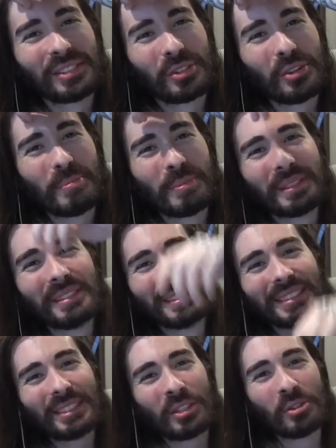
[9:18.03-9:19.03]
stupid
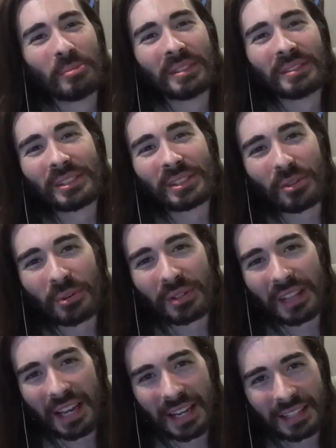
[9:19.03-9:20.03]
human
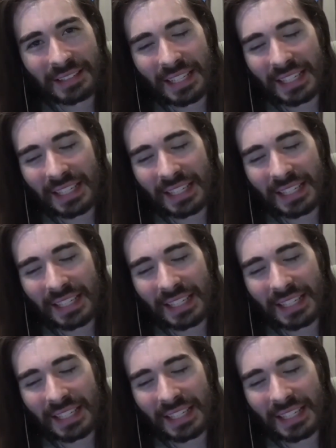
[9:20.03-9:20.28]
storyline